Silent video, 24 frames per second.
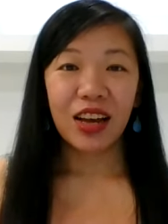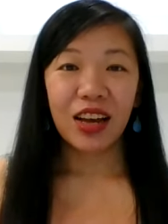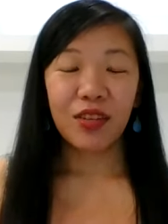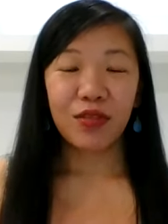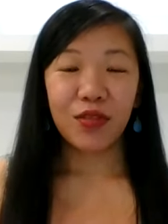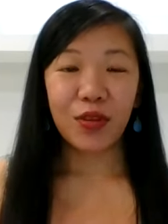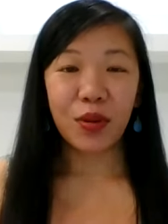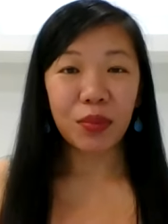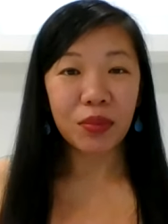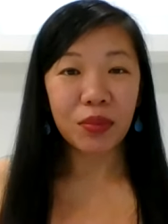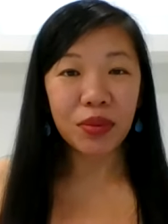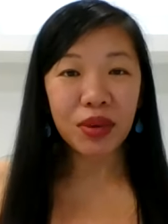
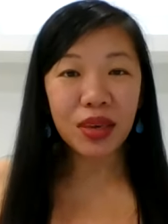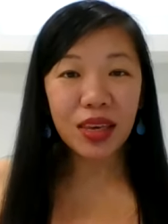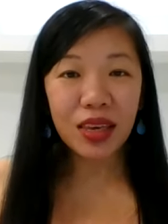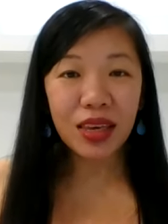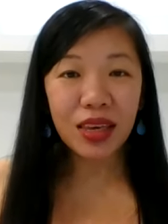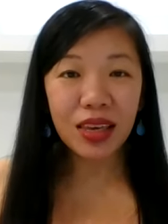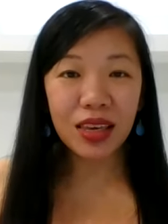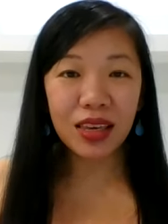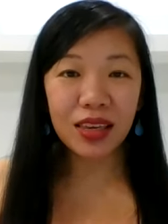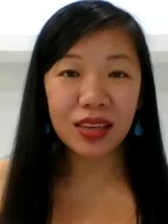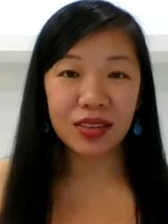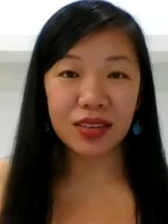For
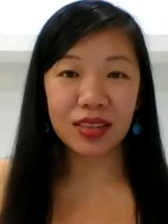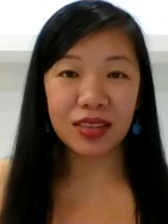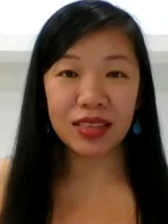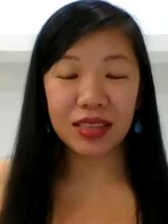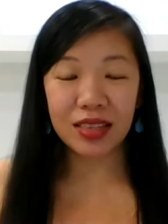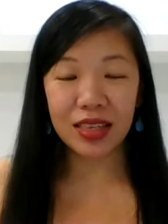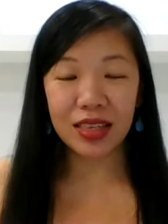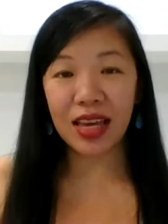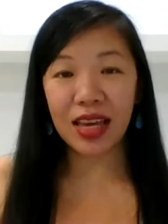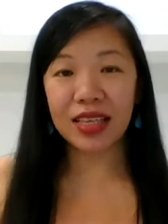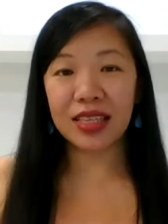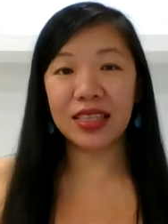me,
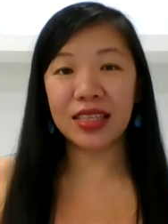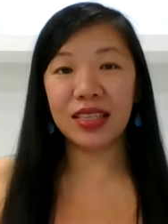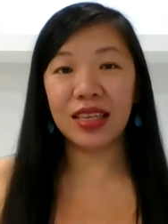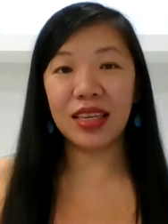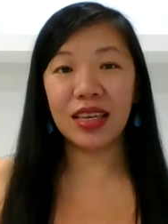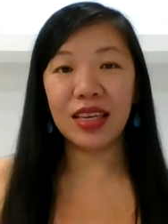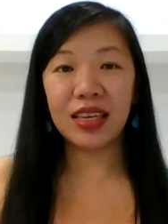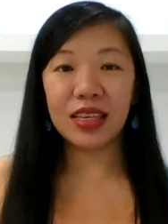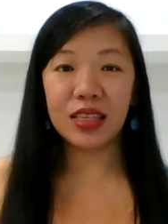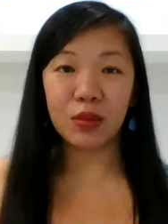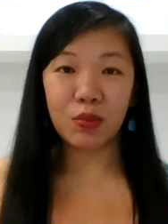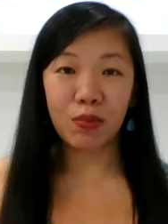sex
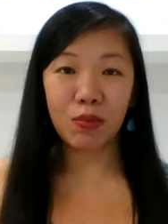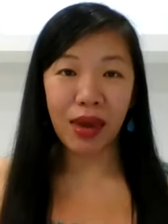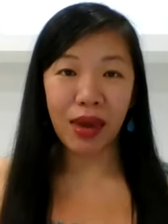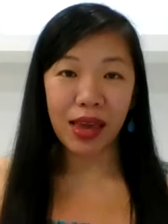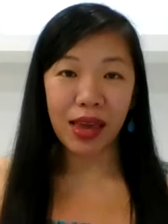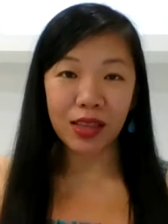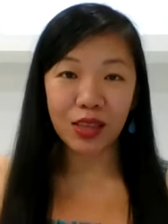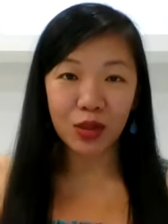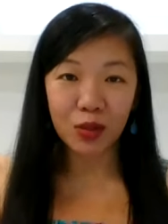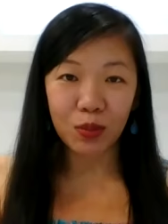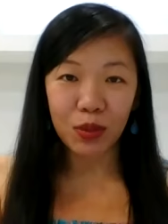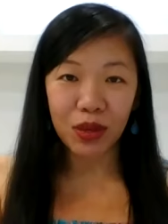is
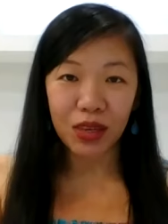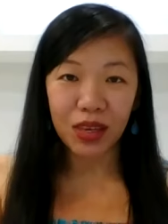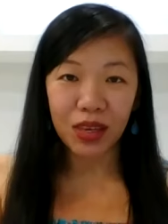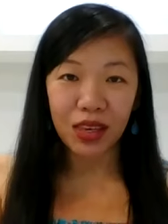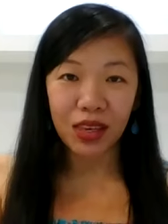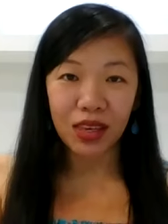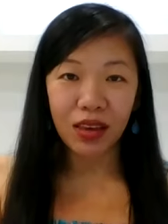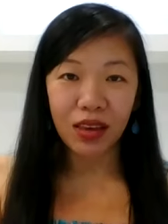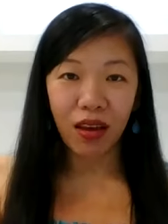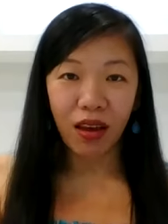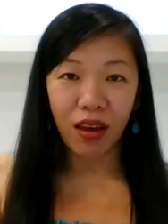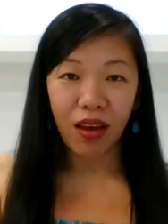meant to
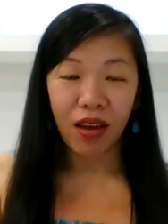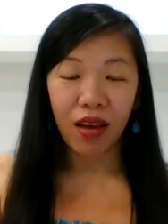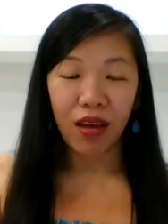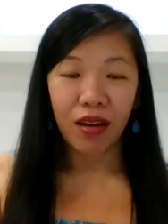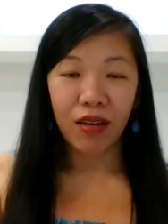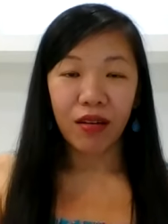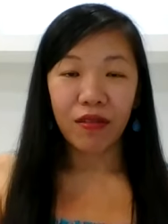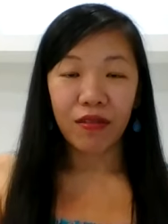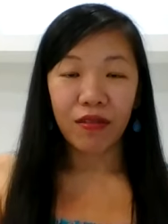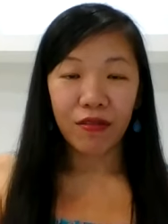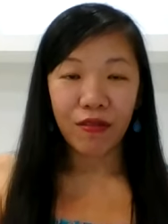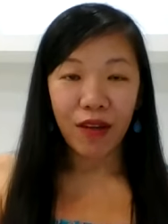be
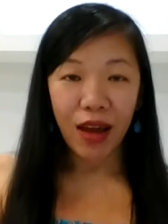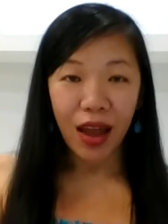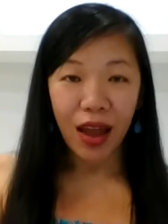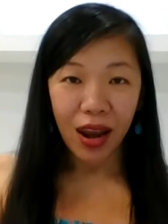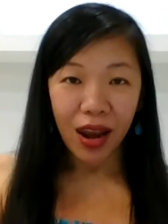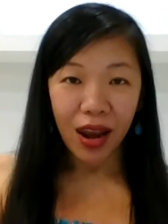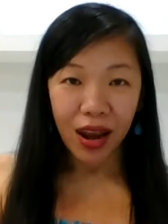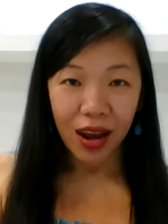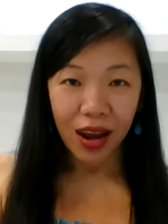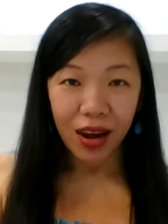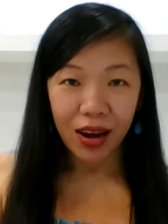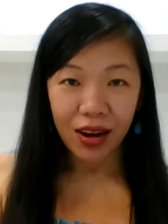
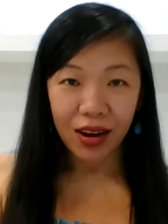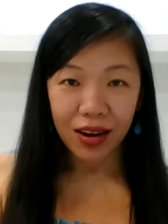fun.